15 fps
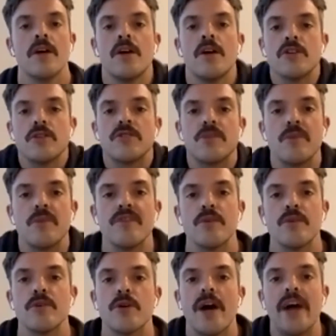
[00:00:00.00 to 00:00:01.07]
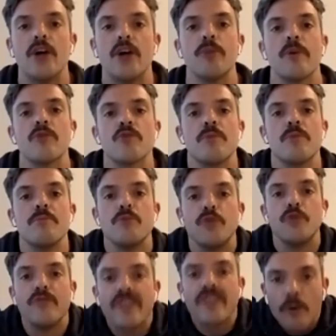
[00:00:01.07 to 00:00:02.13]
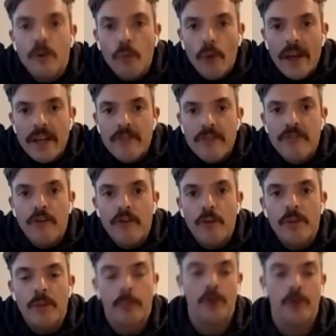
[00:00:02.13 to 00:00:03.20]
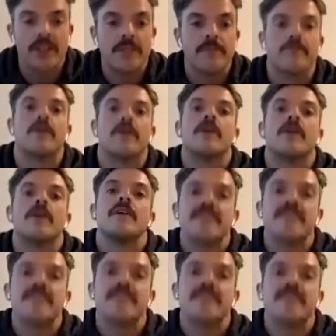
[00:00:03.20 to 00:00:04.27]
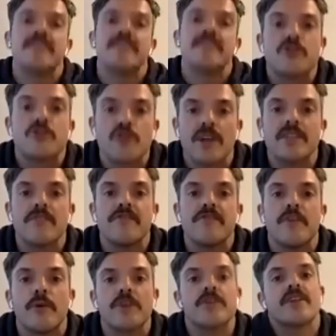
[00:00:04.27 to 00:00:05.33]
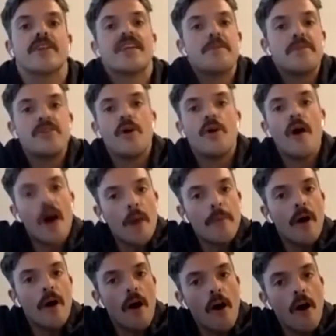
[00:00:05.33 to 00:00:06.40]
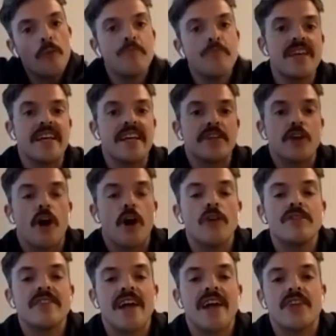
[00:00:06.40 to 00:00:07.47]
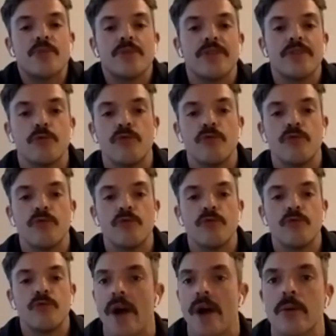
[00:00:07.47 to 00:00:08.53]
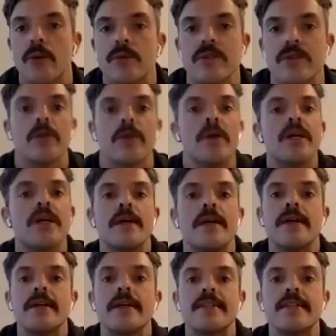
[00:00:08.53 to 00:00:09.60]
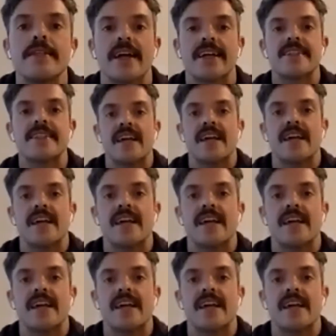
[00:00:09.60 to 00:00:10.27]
So some of you, your elbows were moving away from the body. Second, I want you to try to focus on keeping your upper arms in contact with the ribs throughout. Second set,